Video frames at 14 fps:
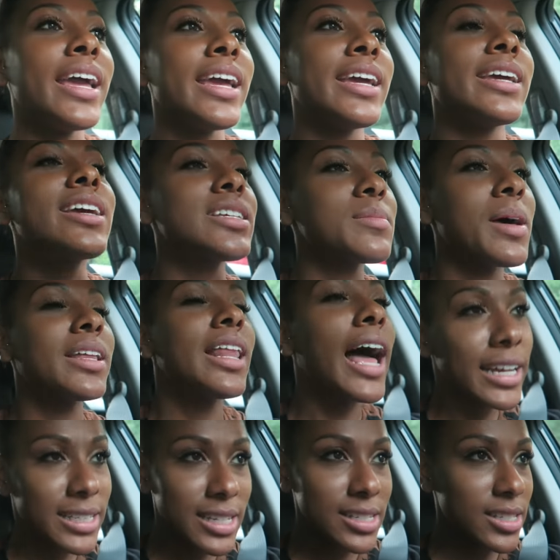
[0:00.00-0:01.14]
he gets my
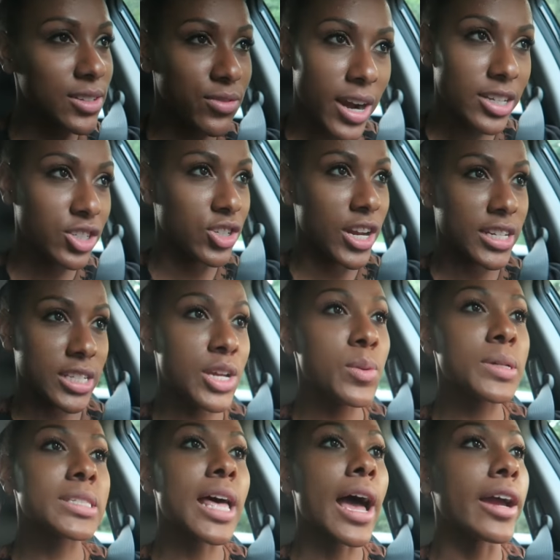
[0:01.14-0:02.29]
license and registration. He
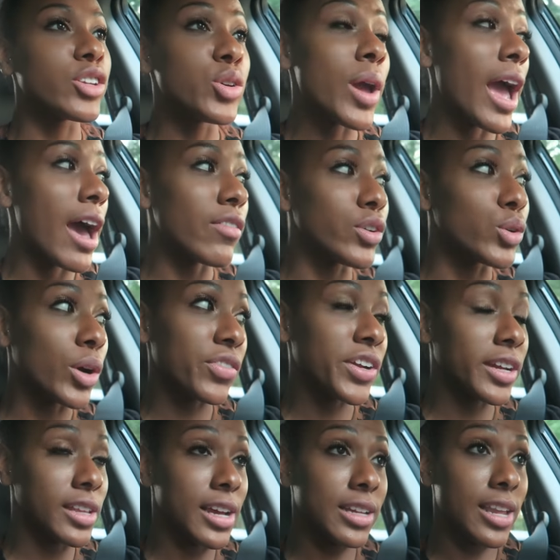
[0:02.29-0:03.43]
was like, do you have a North
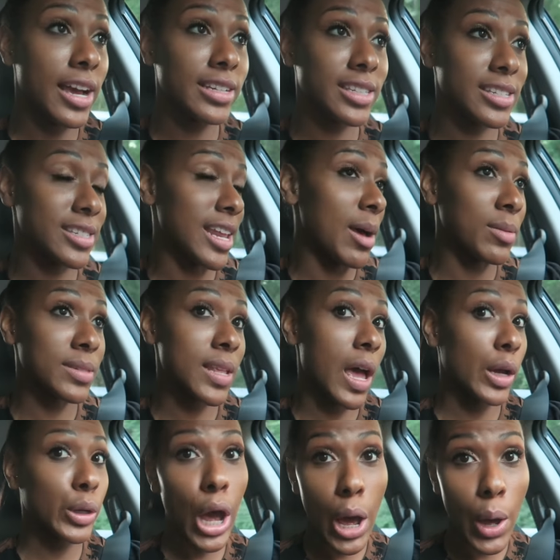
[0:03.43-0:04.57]
Carolina license? And I was
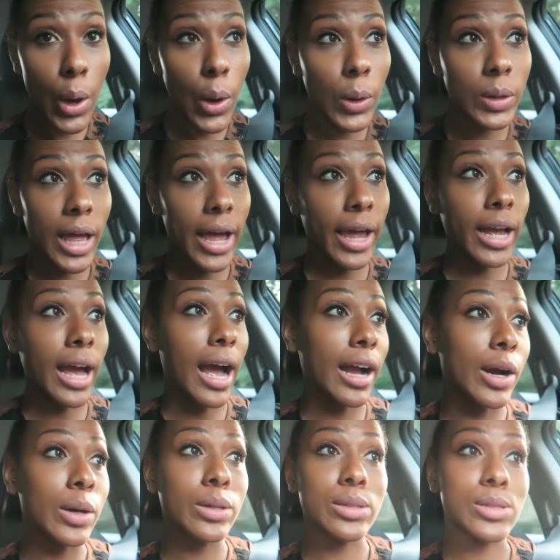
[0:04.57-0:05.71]
like, no. Like, I
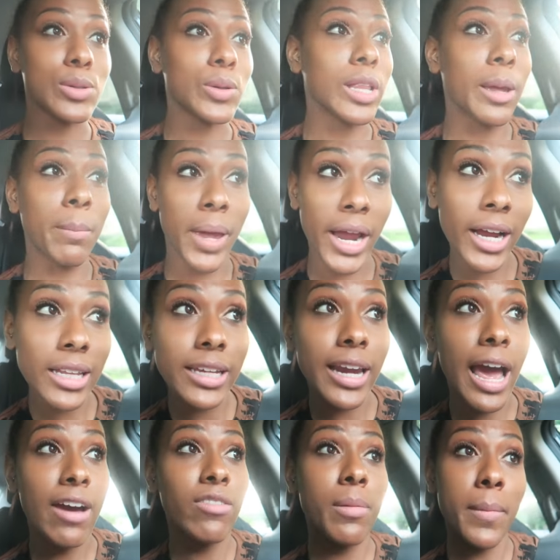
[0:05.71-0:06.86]
go to school in
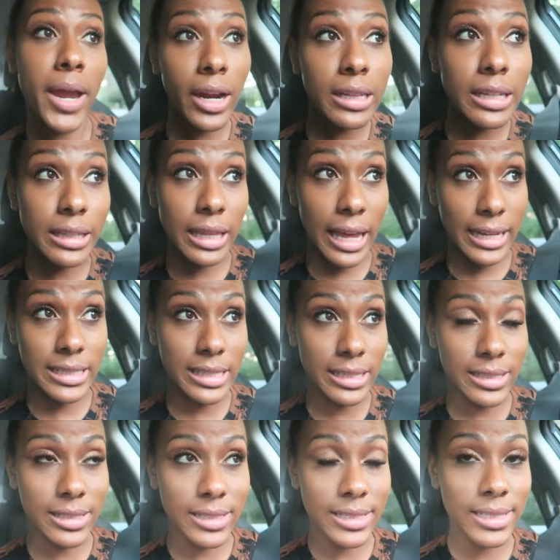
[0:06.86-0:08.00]
Maryland. I have a Maryland
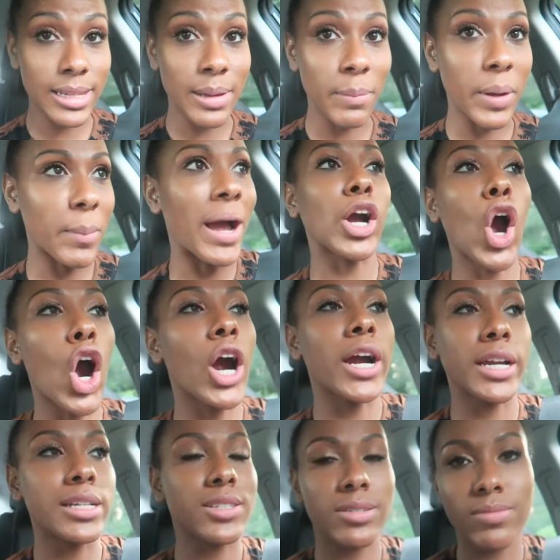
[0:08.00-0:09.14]
license. But my
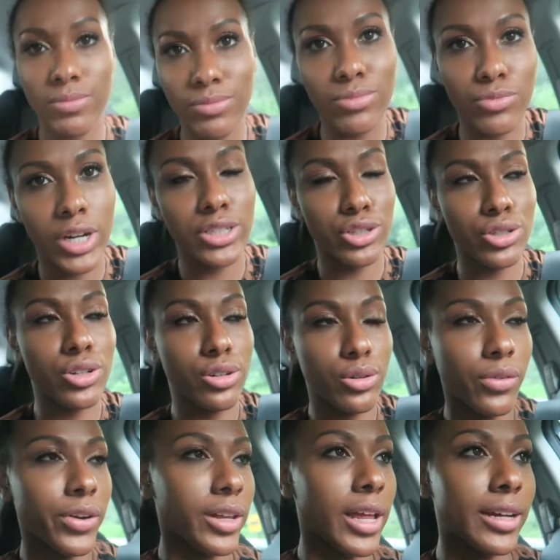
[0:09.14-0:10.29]
car is registered in
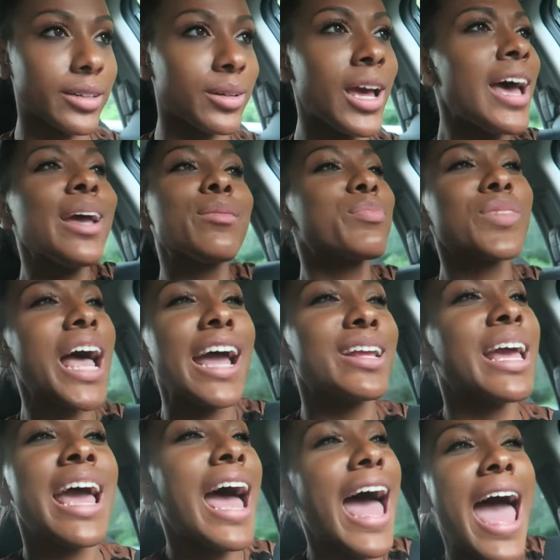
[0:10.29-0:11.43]
North Carolina.
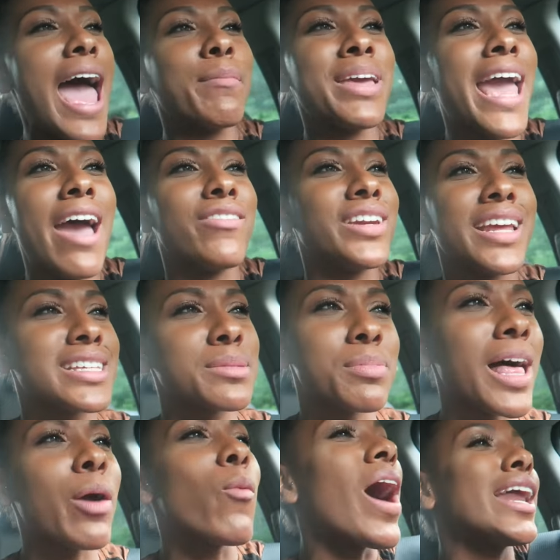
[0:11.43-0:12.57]
I'd be having to
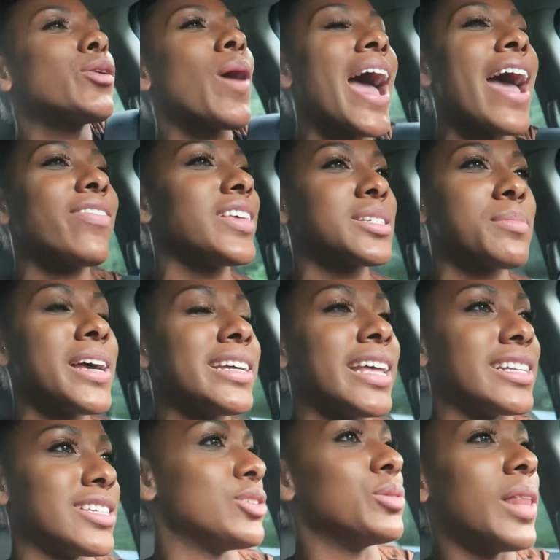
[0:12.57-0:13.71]
explain. Why do I have to explain
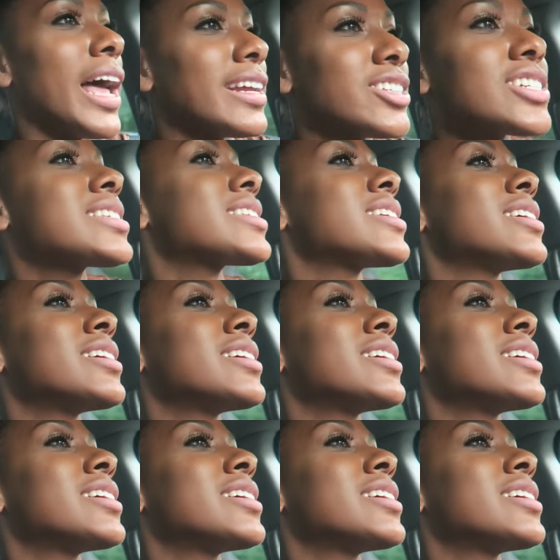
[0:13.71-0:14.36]
that to you? Like, just